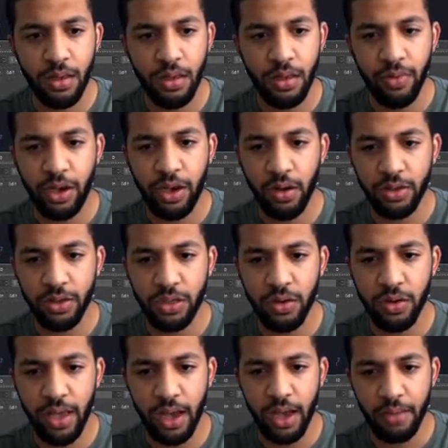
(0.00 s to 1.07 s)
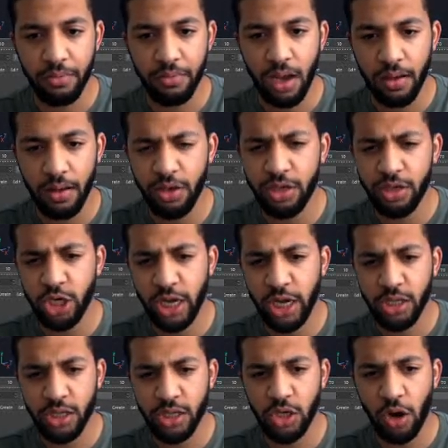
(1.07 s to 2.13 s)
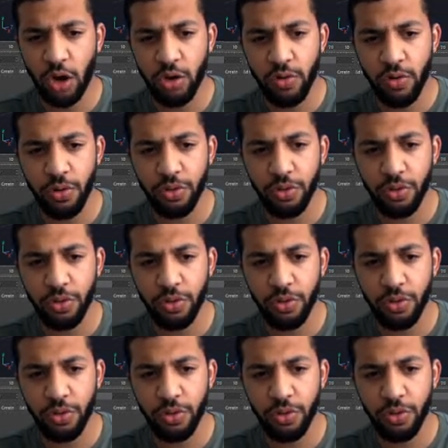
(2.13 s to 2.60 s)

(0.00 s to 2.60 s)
We can also, you can change the start growth